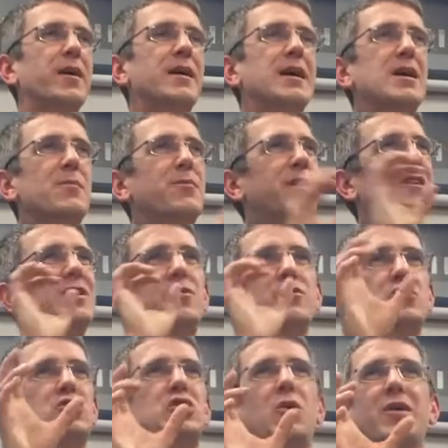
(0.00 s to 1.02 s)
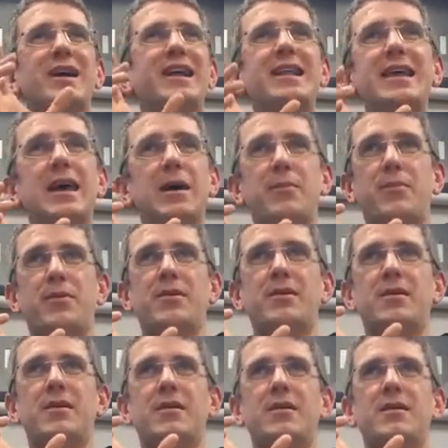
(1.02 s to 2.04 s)
it. But I don't show a clip.
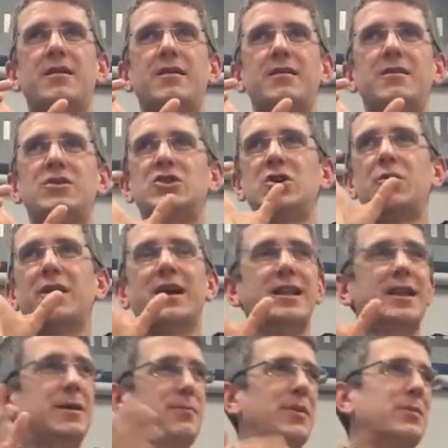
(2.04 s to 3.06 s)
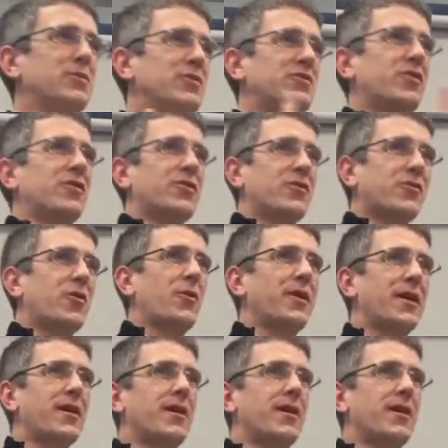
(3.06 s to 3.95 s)
You show a clip, people start throwing